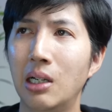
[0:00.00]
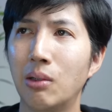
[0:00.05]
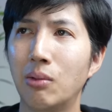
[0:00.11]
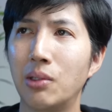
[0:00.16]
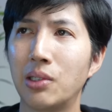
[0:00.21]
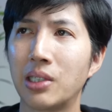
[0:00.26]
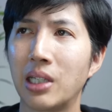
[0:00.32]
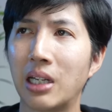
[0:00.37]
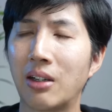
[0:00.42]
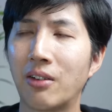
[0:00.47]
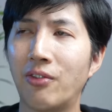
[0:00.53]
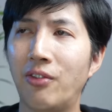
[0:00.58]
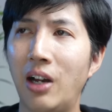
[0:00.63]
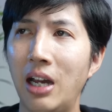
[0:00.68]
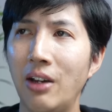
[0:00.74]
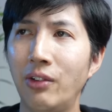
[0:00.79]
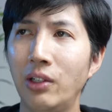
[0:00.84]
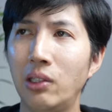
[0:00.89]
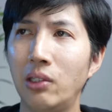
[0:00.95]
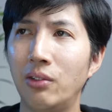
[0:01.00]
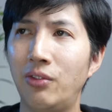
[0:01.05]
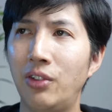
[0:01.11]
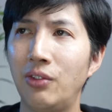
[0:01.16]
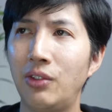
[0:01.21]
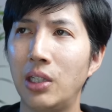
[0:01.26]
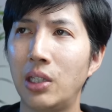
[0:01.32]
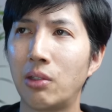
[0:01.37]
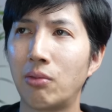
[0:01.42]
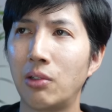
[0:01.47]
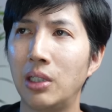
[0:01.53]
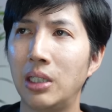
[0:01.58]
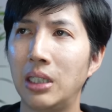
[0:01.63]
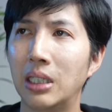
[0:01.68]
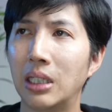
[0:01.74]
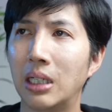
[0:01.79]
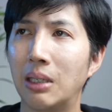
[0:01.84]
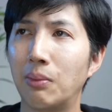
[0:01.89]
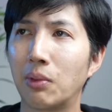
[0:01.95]
Was like
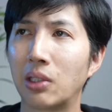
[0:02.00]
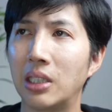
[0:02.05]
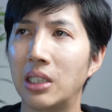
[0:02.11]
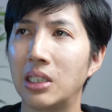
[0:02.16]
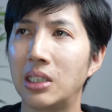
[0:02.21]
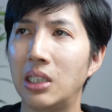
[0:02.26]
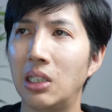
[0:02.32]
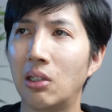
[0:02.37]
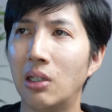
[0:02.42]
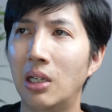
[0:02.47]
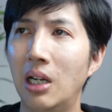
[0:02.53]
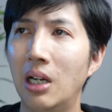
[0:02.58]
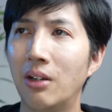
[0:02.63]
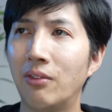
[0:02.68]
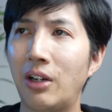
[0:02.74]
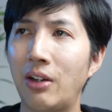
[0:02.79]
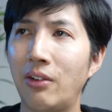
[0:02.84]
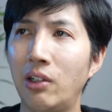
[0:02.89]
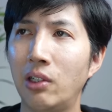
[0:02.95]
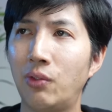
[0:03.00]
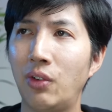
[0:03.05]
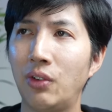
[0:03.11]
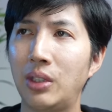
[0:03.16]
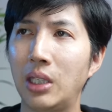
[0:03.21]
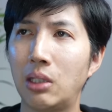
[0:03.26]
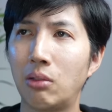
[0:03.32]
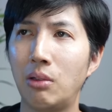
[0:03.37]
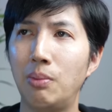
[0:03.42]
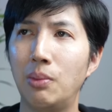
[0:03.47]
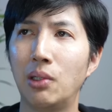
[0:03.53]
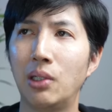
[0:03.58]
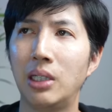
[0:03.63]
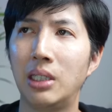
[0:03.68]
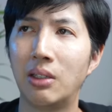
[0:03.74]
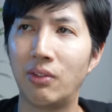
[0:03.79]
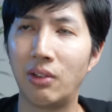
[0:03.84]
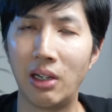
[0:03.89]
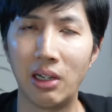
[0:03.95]
553. I'm looking at this here. 553
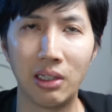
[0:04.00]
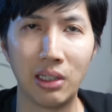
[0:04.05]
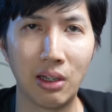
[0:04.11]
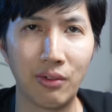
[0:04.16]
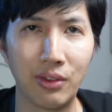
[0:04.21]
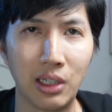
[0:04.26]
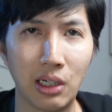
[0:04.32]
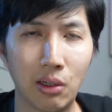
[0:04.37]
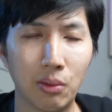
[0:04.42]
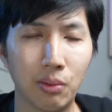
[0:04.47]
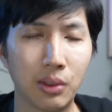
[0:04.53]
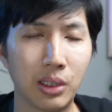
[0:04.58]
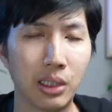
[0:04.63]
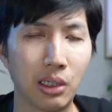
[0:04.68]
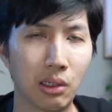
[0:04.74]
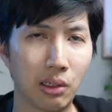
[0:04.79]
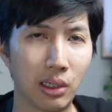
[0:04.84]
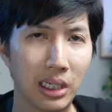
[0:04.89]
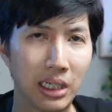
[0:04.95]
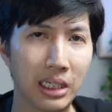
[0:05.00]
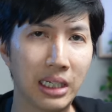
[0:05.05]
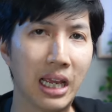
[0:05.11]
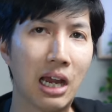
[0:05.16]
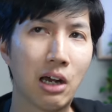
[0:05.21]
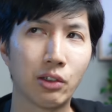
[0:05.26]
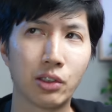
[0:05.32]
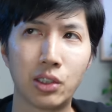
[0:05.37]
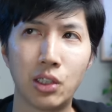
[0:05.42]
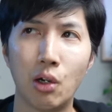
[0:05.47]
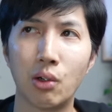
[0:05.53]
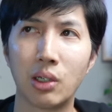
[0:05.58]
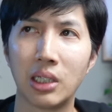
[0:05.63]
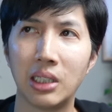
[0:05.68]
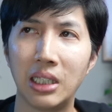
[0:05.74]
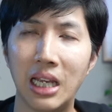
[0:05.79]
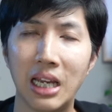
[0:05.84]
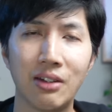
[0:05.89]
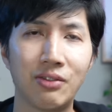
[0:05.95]
million of their in-house
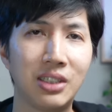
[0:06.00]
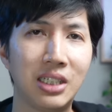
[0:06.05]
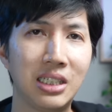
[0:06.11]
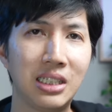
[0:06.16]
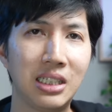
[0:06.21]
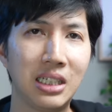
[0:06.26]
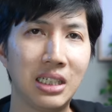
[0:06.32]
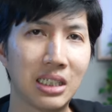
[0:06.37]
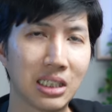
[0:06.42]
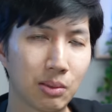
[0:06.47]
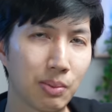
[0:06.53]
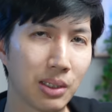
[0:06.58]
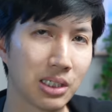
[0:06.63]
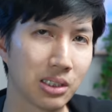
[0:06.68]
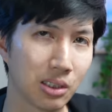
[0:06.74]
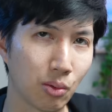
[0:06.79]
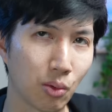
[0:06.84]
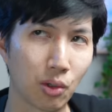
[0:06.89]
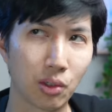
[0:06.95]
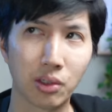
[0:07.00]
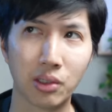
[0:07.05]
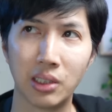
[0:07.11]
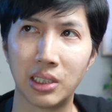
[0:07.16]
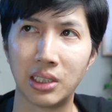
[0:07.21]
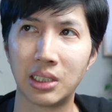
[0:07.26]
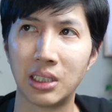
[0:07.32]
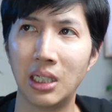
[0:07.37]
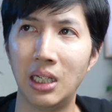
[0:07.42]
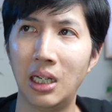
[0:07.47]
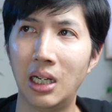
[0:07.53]
token, the FTT, is basically worthless.